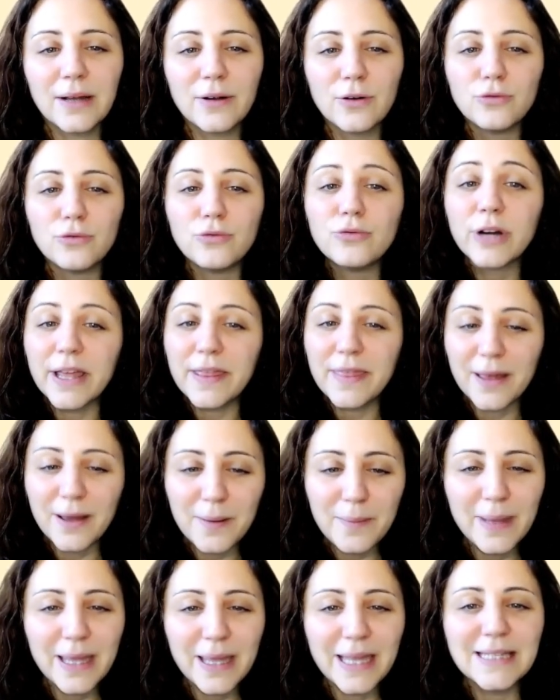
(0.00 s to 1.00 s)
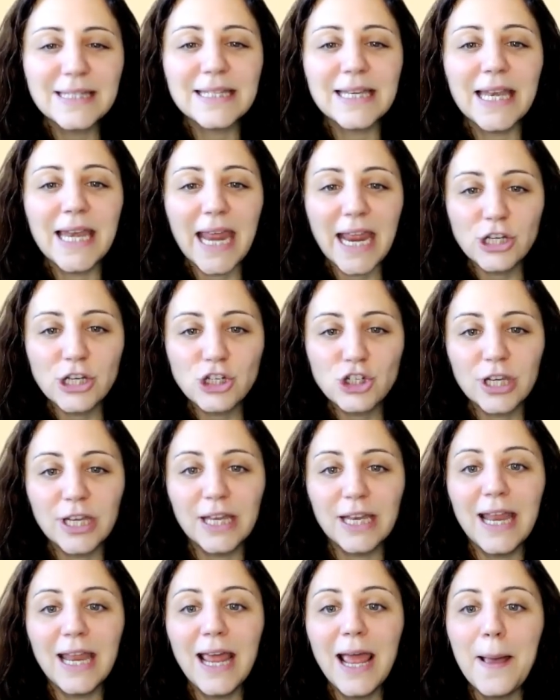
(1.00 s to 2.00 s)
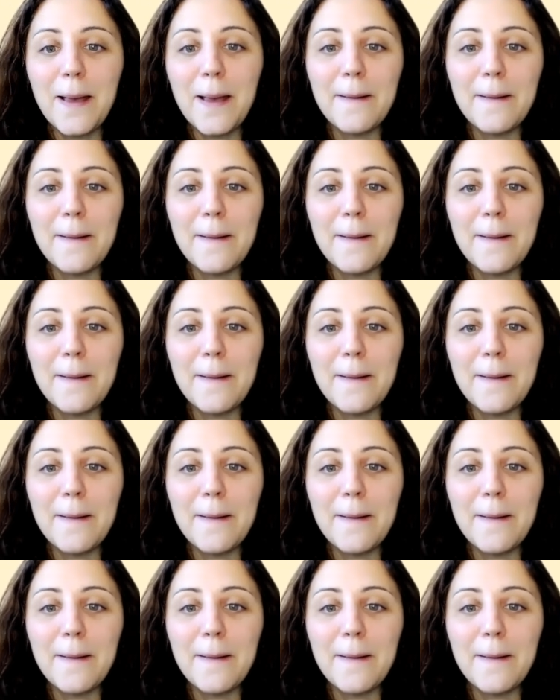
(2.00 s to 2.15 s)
rhythm, intonation,